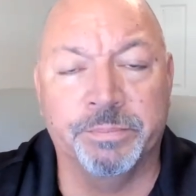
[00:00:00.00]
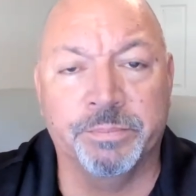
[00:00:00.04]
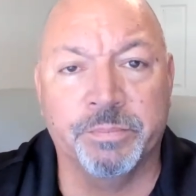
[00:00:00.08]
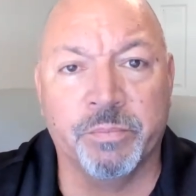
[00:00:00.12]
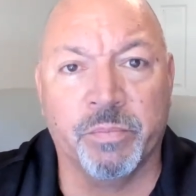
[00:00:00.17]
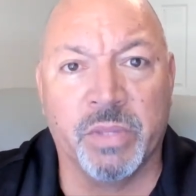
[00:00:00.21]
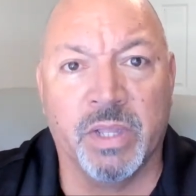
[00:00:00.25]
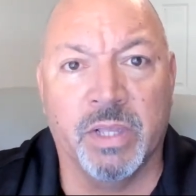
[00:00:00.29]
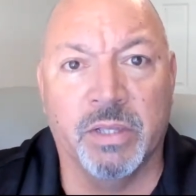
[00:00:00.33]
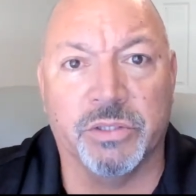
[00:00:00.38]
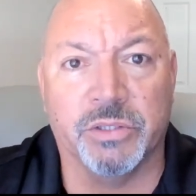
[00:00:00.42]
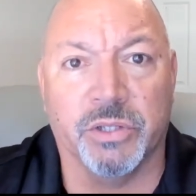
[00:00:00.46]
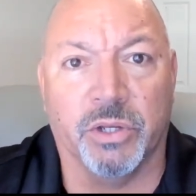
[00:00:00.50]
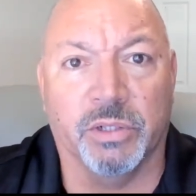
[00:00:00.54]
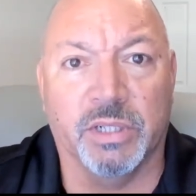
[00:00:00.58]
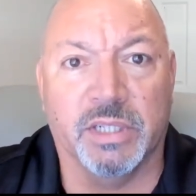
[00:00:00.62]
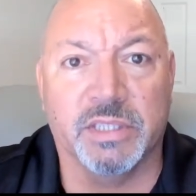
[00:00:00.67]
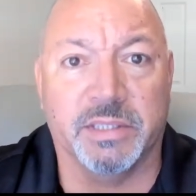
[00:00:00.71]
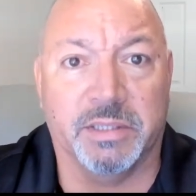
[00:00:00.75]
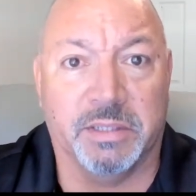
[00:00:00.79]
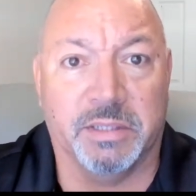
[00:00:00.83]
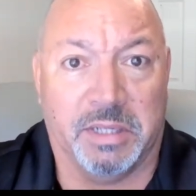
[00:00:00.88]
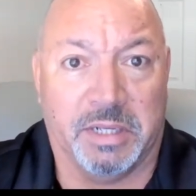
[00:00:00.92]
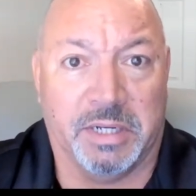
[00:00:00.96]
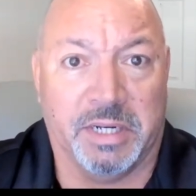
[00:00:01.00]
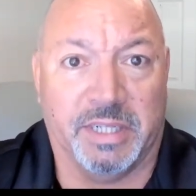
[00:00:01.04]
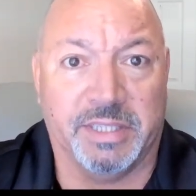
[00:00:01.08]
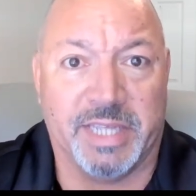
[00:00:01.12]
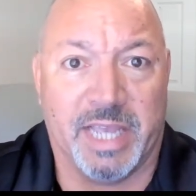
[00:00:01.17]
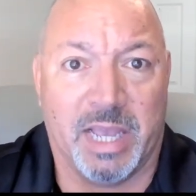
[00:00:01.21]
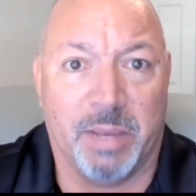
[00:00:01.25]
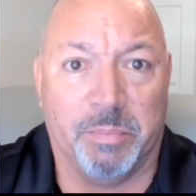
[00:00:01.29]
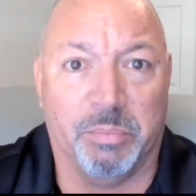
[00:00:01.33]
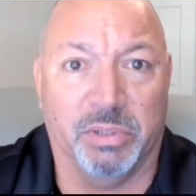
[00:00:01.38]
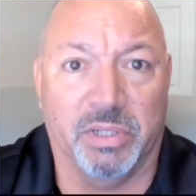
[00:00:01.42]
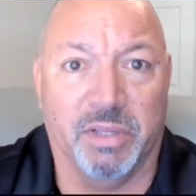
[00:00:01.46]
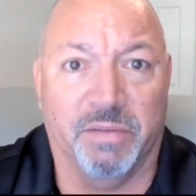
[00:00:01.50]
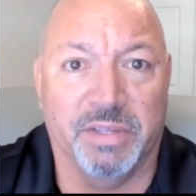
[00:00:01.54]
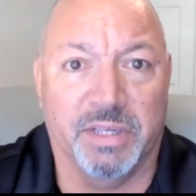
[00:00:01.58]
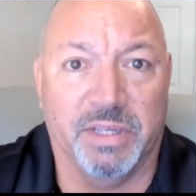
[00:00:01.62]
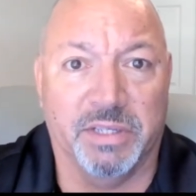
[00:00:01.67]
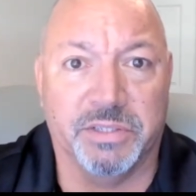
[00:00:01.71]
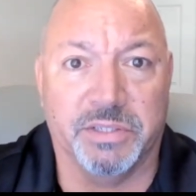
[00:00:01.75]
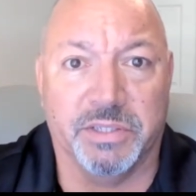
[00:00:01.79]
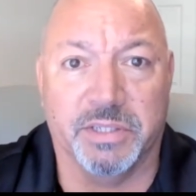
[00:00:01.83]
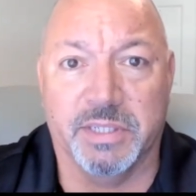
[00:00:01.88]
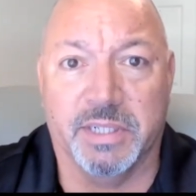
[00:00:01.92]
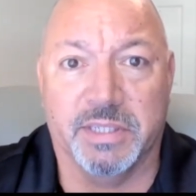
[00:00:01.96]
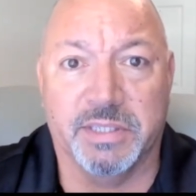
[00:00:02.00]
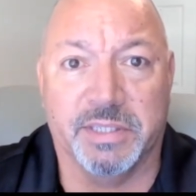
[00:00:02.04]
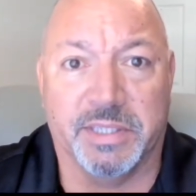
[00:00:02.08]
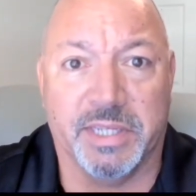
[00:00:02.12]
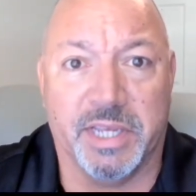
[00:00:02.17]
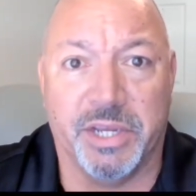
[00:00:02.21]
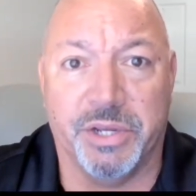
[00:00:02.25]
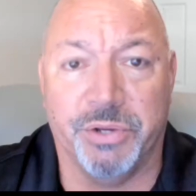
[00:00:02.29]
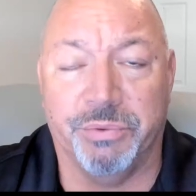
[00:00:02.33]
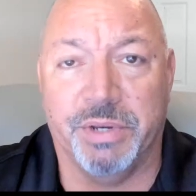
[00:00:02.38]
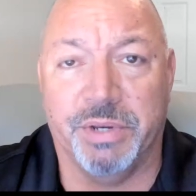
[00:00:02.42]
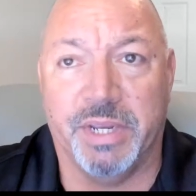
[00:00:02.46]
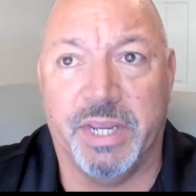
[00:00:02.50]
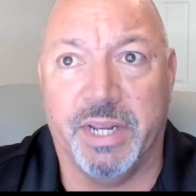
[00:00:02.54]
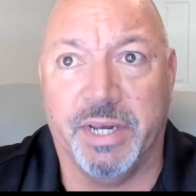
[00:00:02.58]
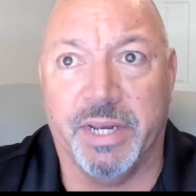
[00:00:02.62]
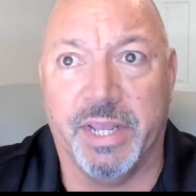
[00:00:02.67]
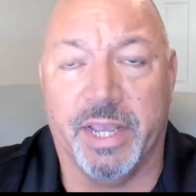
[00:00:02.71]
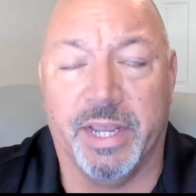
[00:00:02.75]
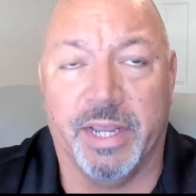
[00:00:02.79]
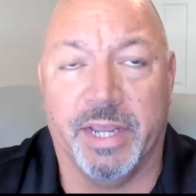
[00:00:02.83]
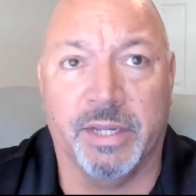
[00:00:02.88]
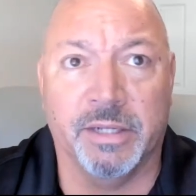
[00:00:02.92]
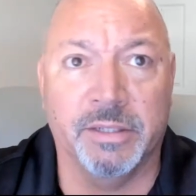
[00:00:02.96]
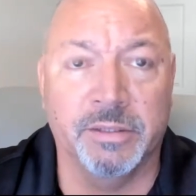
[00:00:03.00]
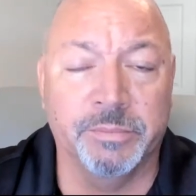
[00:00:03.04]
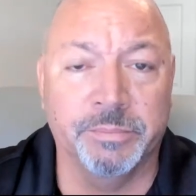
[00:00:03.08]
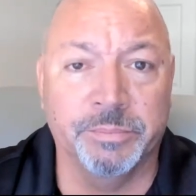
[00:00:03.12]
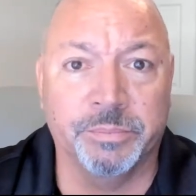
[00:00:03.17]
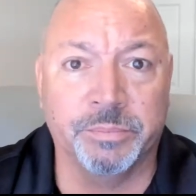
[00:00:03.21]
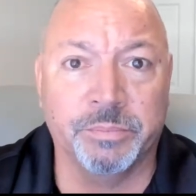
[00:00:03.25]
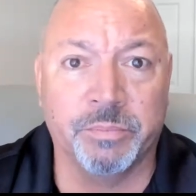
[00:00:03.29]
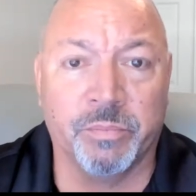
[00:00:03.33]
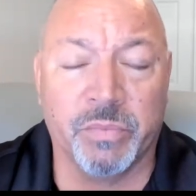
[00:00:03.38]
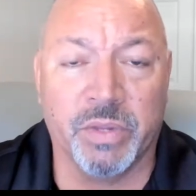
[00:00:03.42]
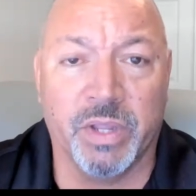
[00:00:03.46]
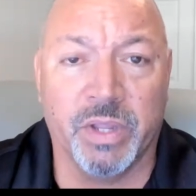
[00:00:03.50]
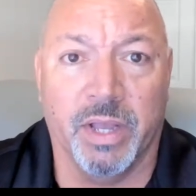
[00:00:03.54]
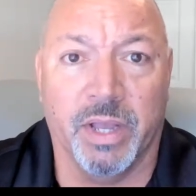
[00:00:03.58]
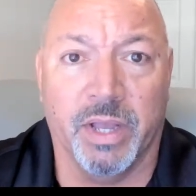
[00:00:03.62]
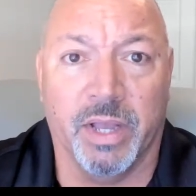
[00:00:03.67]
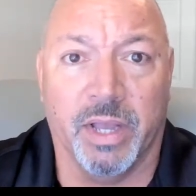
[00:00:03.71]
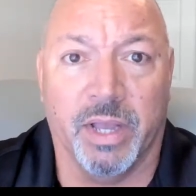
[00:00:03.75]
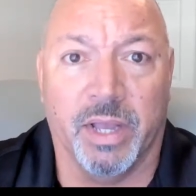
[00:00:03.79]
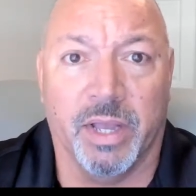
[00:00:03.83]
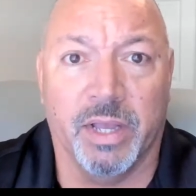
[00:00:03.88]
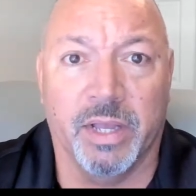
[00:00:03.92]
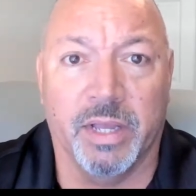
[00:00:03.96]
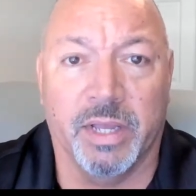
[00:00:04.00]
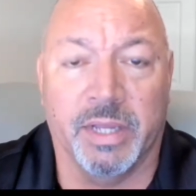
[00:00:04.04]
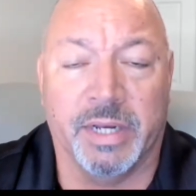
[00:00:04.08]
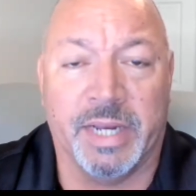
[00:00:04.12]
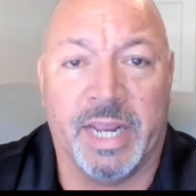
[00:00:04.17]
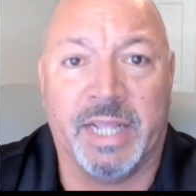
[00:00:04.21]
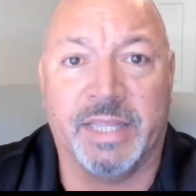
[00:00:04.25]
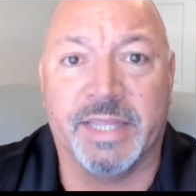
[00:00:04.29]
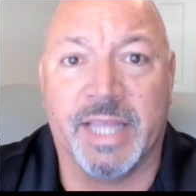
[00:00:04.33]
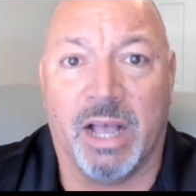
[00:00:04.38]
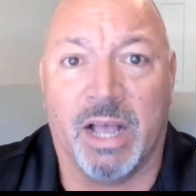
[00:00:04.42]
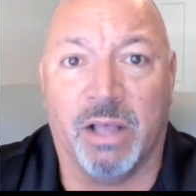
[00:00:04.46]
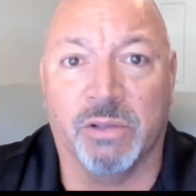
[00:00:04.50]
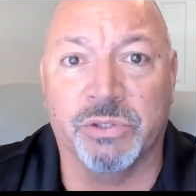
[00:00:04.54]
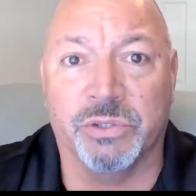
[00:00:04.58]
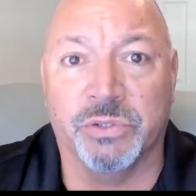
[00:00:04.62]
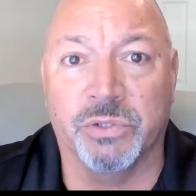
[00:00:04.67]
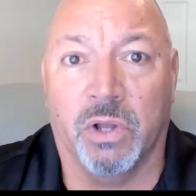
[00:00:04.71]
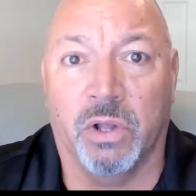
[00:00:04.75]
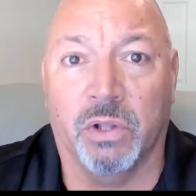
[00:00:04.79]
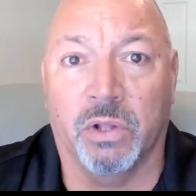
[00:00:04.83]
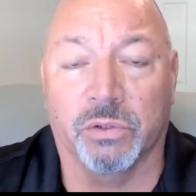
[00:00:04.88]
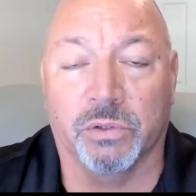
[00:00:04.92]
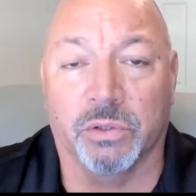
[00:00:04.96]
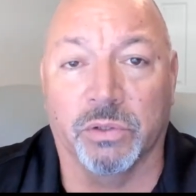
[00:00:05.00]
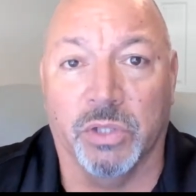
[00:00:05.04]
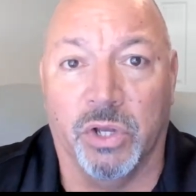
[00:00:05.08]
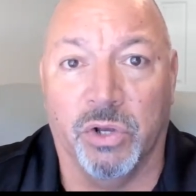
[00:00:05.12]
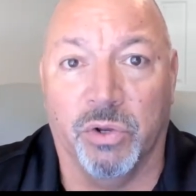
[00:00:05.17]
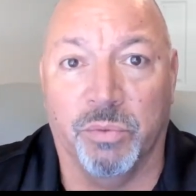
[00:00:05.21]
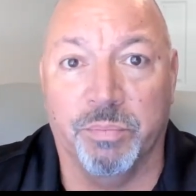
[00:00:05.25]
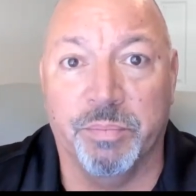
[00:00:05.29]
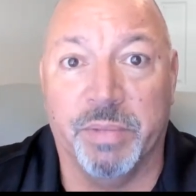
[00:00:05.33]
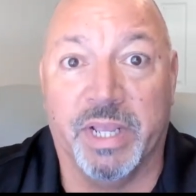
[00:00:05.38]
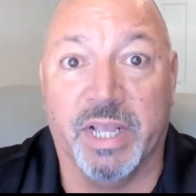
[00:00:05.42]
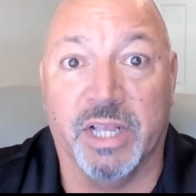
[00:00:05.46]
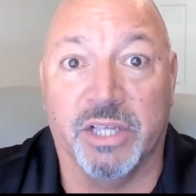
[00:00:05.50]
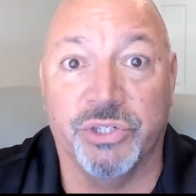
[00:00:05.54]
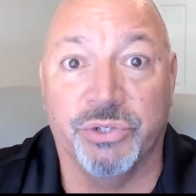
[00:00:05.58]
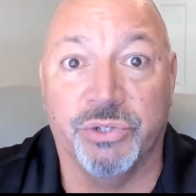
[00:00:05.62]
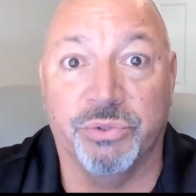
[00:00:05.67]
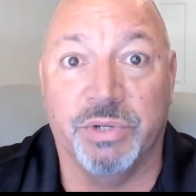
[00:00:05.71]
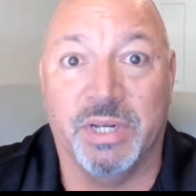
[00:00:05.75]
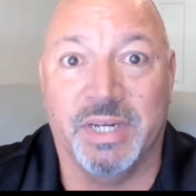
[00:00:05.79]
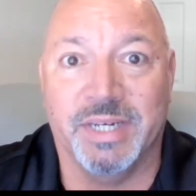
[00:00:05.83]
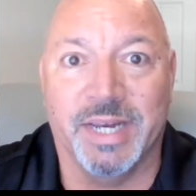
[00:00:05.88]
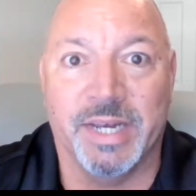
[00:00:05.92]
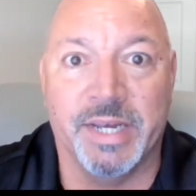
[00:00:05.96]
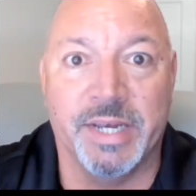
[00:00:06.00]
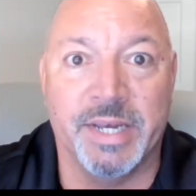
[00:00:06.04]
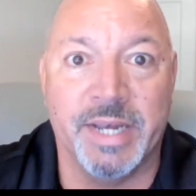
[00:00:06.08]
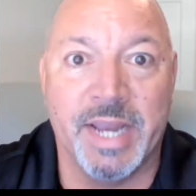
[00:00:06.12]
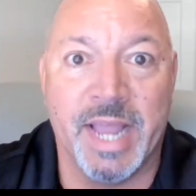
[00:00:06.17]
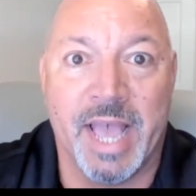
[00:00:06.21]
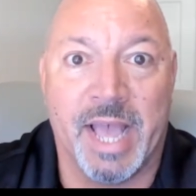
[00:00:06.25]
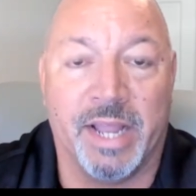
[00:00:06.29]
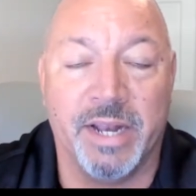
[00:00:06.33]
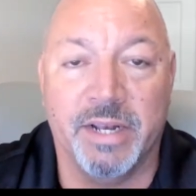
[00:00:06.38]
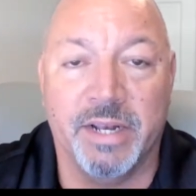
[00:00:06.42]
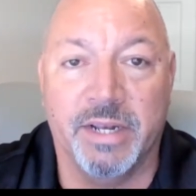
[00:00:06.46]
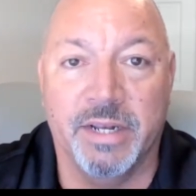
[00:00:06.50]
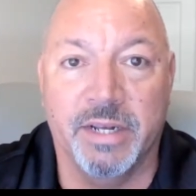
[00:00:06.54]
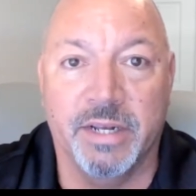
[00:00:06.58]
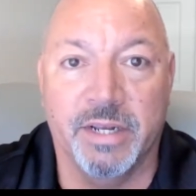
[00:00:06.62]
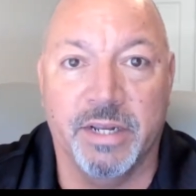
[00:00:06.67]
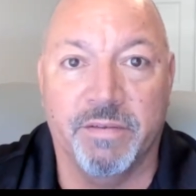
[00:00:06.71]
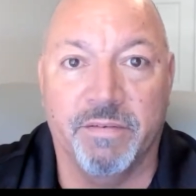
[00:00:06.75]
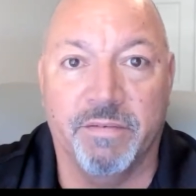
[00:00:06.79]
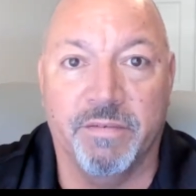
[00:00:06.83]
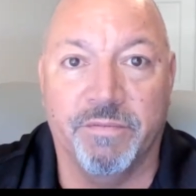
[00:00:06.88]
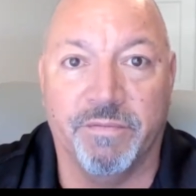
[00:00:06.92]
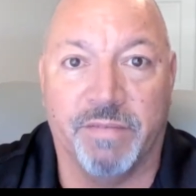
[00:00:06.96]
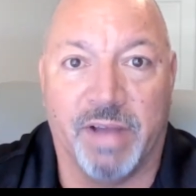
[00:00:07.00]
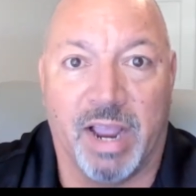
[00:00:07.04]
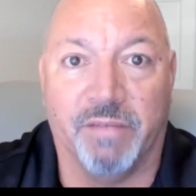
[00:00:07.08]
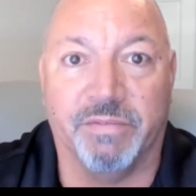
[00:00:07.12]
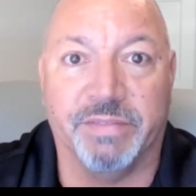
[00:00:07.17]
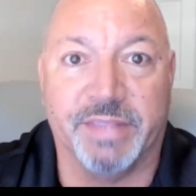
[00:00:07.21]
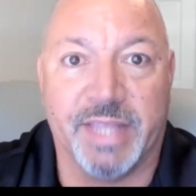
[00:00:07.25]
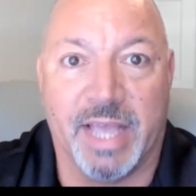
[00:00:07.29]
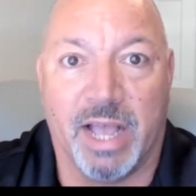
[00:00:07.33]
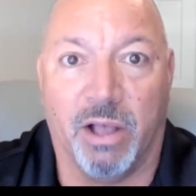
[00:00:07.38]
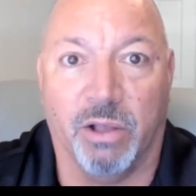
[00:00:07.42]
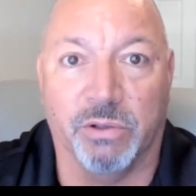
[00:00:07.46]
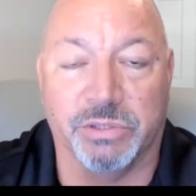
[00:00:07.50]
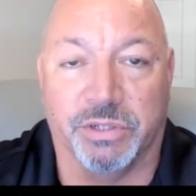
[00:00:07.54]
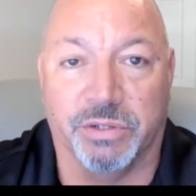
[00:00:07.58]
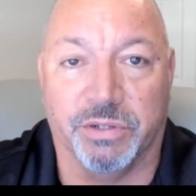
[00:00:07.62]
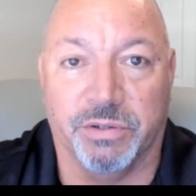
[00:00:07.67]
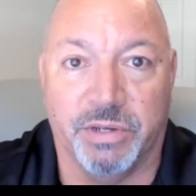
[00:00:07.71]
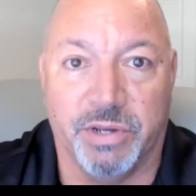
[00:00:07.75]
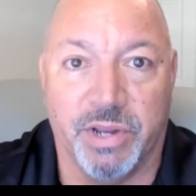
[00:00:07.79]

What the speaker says: So an example of this is, let's say you need an $8,000 loan because you need to net $5,000.